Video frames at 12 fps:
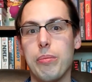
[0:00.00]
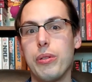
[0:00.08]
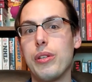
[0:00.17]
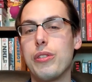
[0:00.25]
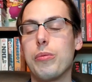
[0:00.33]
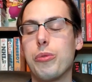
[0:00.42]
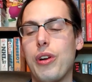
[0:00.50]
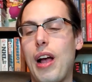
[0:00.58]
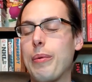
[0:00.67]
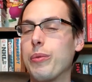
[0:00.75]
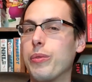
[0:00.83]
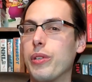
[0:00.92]
please
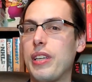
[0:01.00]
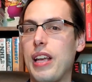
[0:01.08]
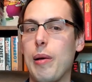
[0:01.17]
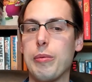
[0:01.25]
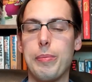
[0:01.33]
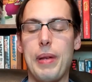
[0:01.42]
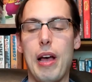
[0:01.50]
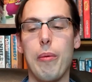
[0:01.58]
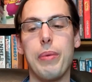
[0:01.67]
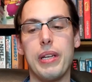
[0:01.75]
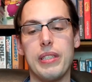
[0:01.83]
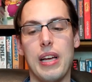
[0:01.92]
subscribe. It really helps me out
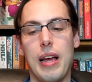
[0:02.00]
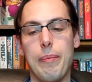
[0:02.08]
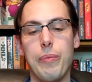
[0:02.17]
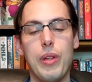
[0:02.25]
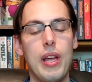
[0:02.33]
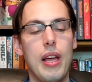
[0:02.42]
big time.